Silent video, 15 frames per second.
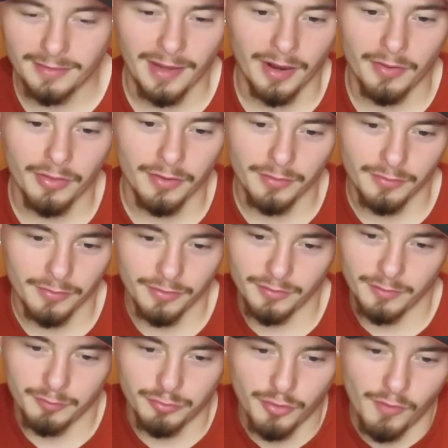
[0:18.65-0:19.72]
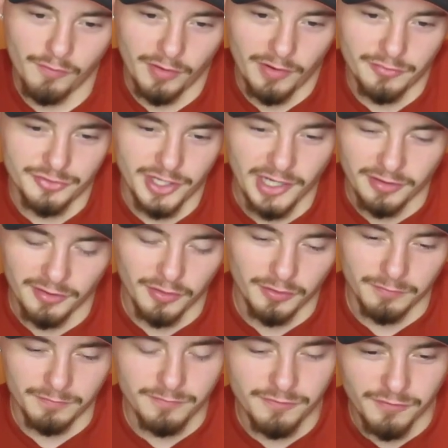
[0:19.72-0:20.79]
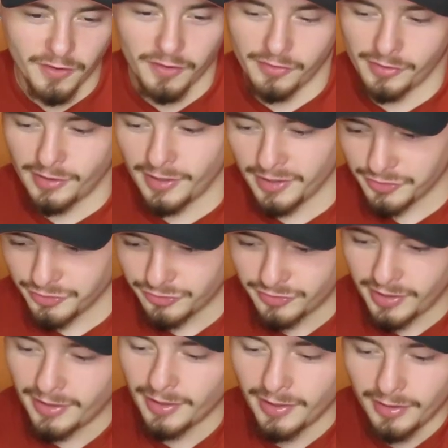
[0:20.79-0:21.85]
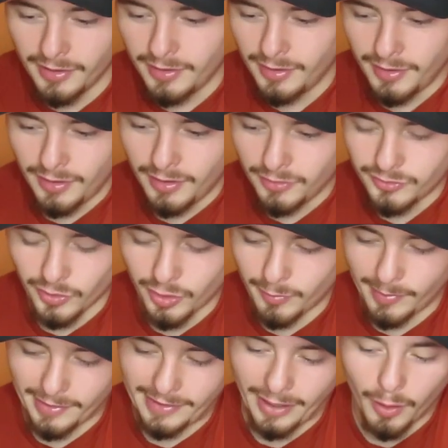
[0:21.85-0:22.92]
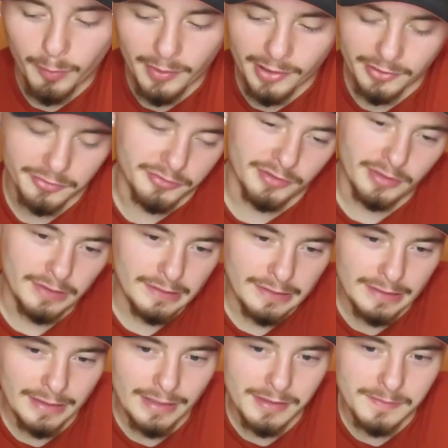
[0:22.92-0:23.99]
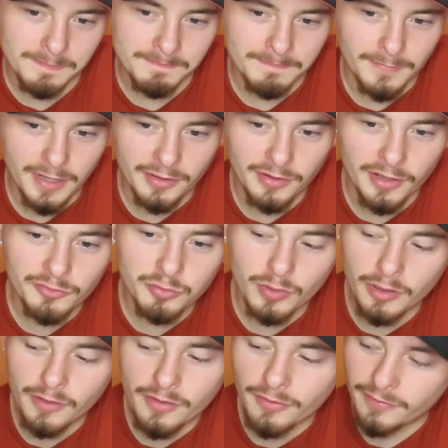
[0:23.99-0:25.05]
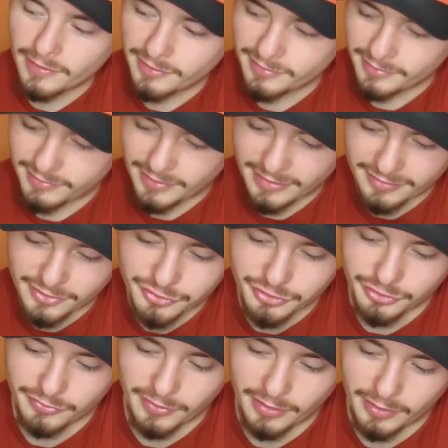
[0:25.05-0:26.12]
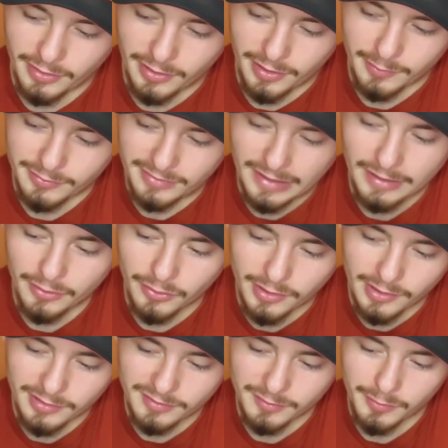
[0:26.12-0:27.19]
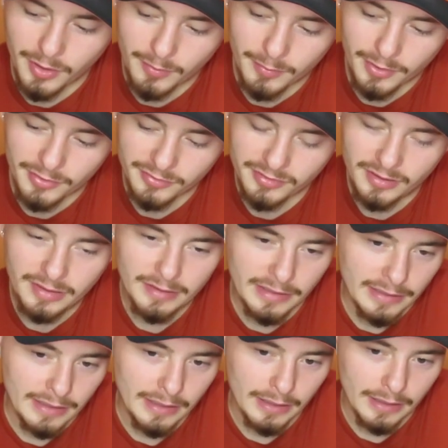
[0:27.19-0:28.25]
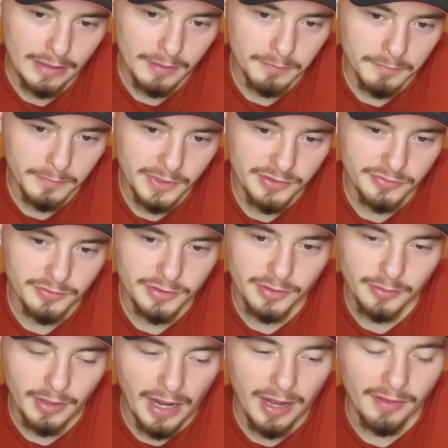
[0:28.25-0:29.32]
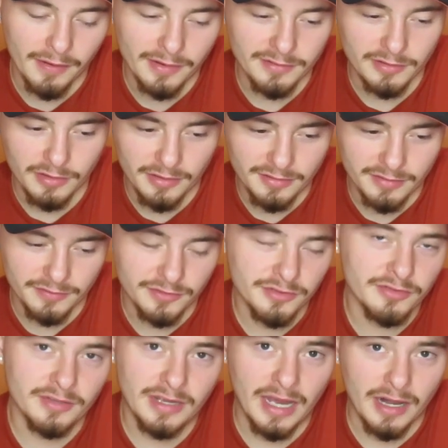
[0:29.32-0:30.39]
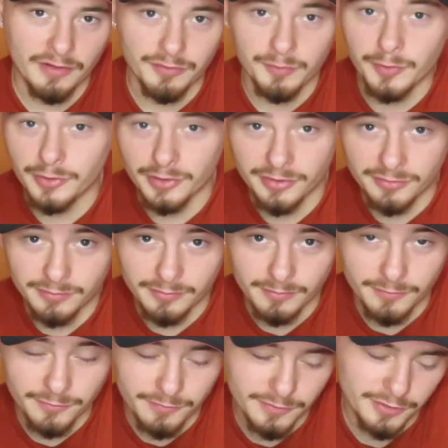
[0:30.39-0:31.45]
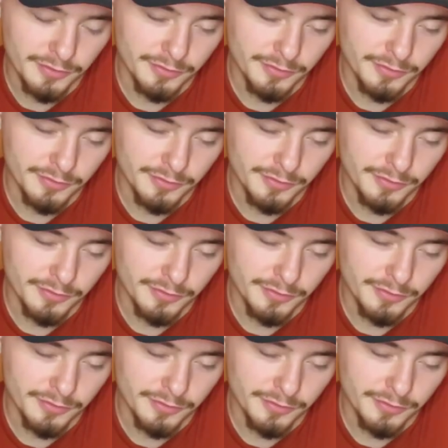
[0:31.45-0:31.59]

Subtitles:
break down the Provorov trade a little further and just kind of talk about Cal Petersen. It's one of the things that's interesting, and I was kind of looking at some numbers and highlights and all that stuff just to kind of familiarize